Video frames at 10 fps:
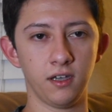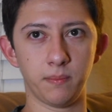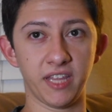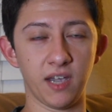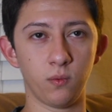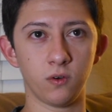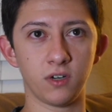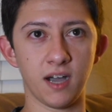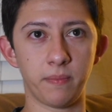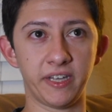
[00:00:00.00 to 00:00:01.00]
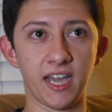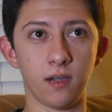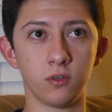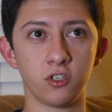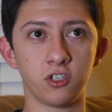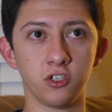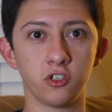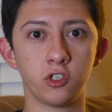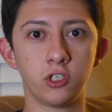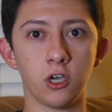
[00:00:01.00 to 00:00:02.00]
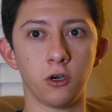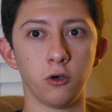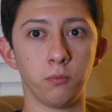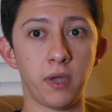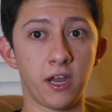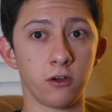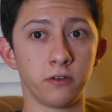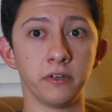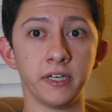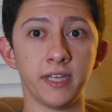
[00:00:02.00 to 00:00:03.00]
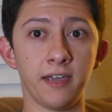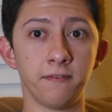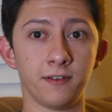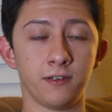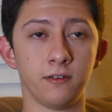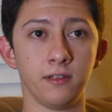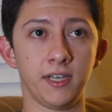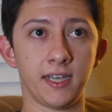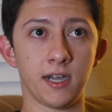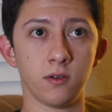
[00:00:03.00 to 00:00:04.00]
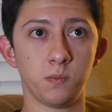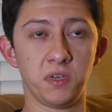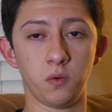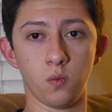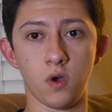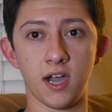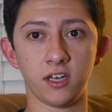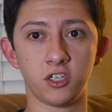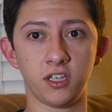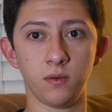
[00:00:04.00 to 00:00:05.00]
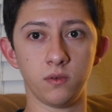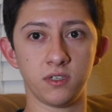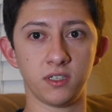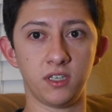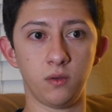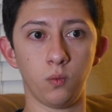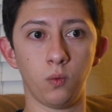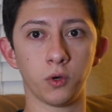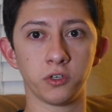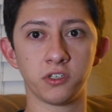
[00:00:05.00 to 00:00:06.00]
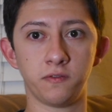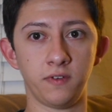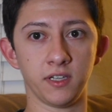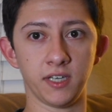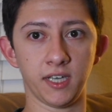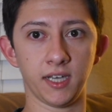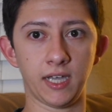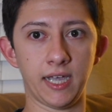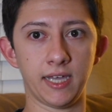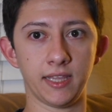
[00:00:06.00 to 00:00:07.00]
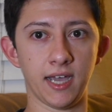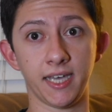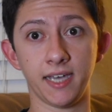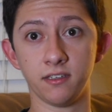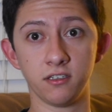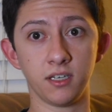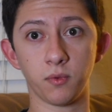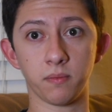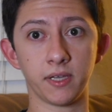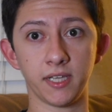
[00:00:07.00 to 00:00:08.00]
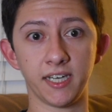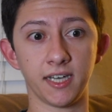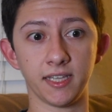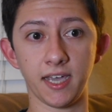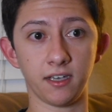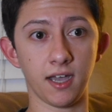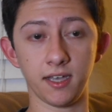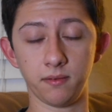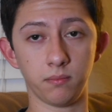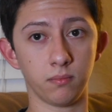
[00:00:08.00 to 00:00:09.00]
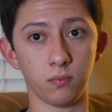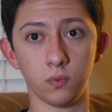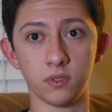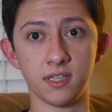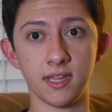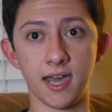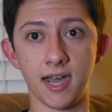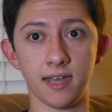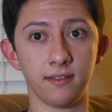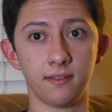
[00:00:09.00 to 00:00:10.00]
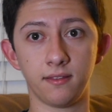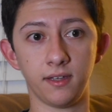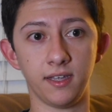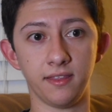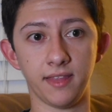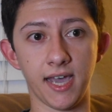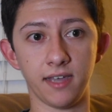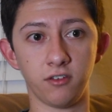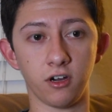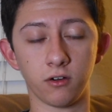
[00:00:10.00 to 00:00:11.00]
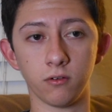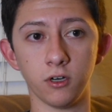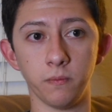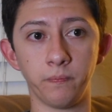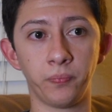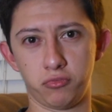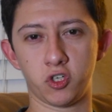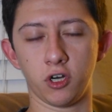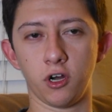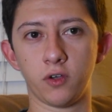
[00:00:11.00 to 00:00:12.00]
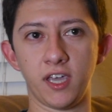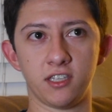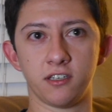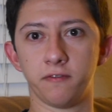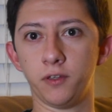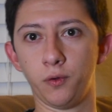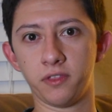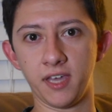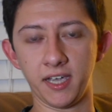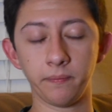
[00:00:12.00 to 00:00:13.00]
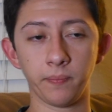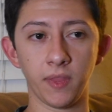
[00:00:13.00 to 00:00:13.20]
But I woke up and I was just so paranoid. I felt like I was being watched. It was the worst feeling, and I had to sleep with my light on. I, I was not in that dark room. Sure, okay, it's a fluke thing.